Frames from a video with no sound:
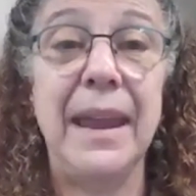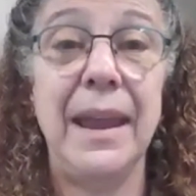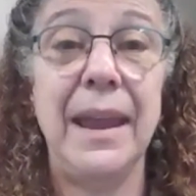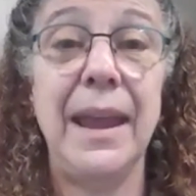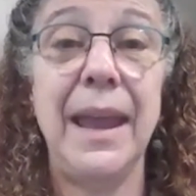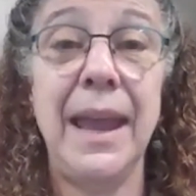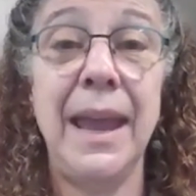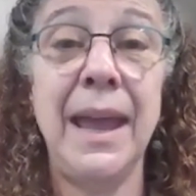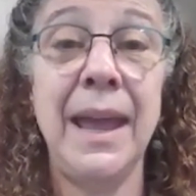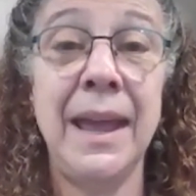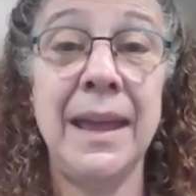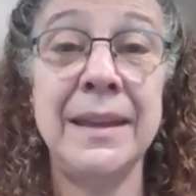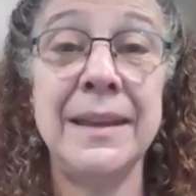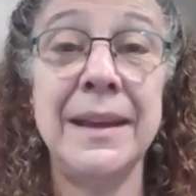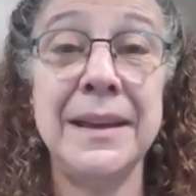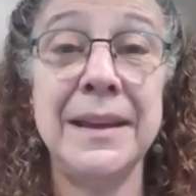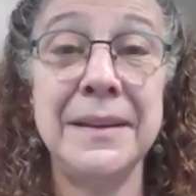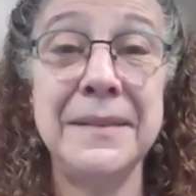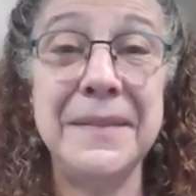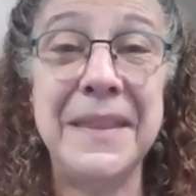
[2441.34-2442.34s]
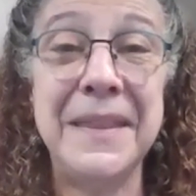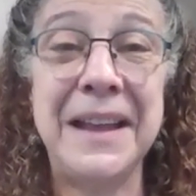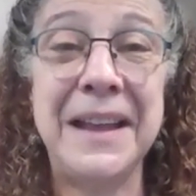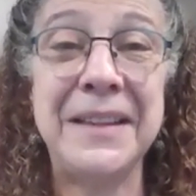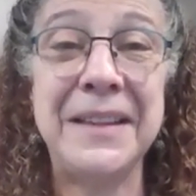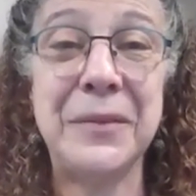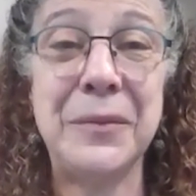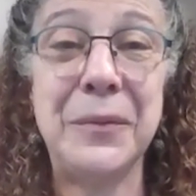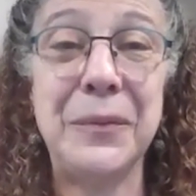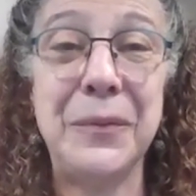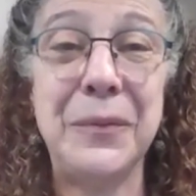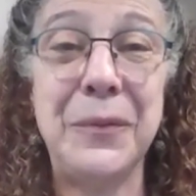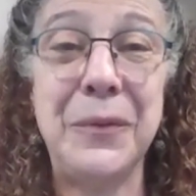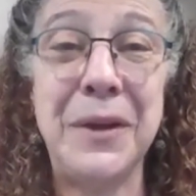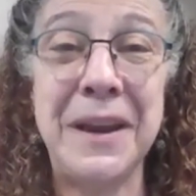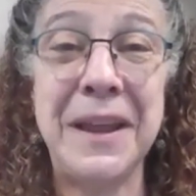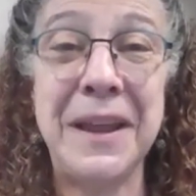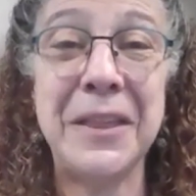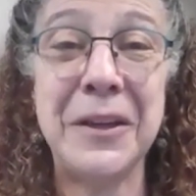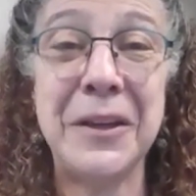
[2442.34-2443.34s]
And that's
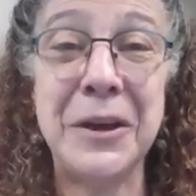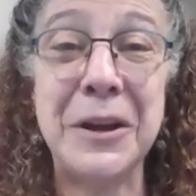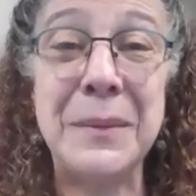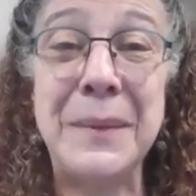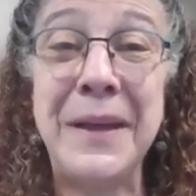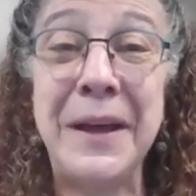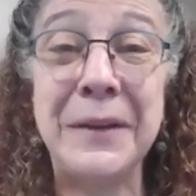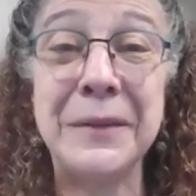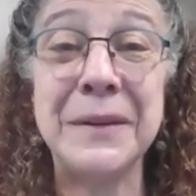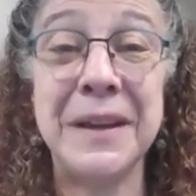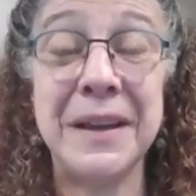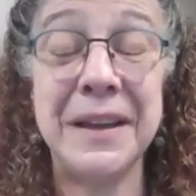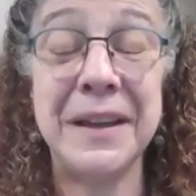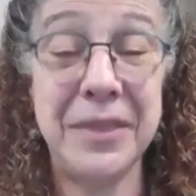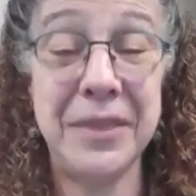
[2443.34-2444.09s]
when I thought about the